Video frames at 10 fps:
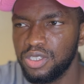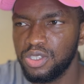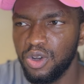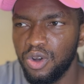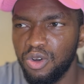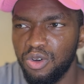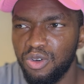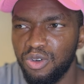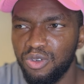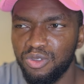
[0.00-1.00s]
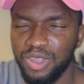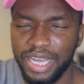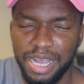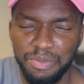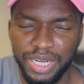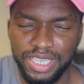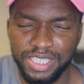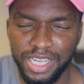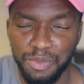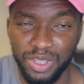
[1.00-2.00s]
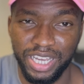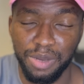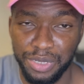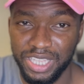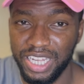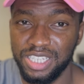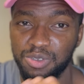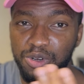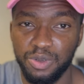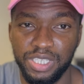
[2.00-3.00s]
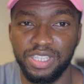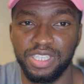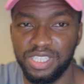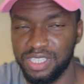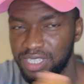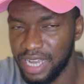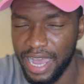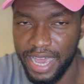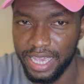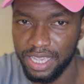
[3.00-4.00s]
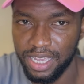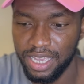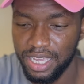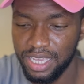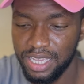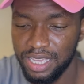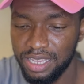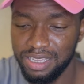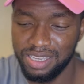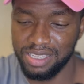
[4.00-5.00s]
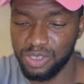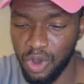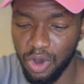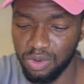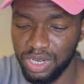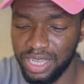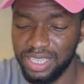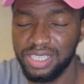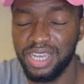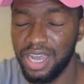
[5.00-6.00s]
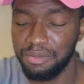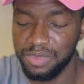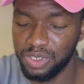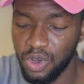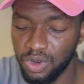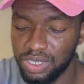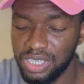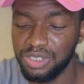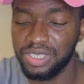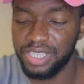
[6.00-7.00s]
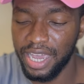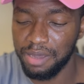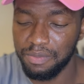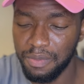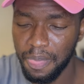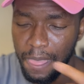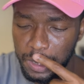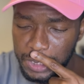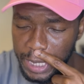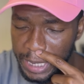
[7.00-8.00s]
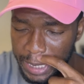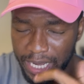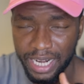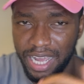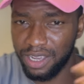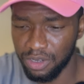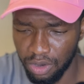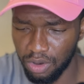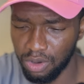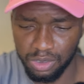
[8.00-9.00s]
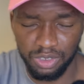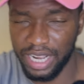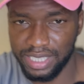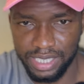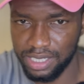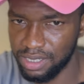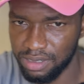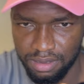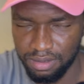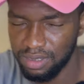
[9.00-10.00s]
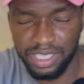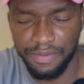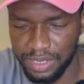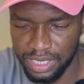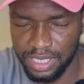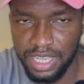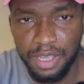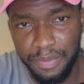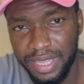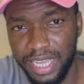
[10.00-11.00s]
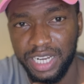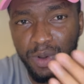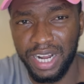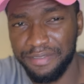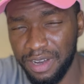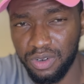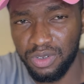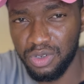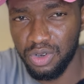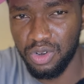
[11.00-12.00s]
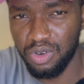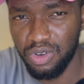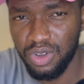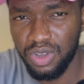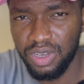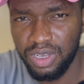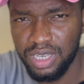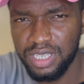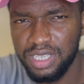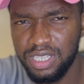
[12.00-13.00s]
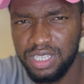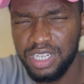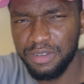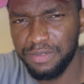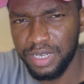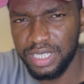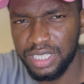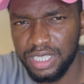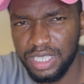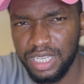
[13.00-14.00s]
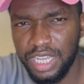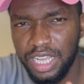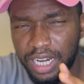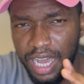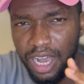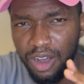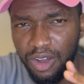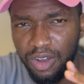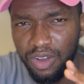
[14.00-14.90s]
so the company's name or the company that is recruiting this guy is called it's called Century Time Trading and Contracting Services. But then the one I found on Google is different. Now,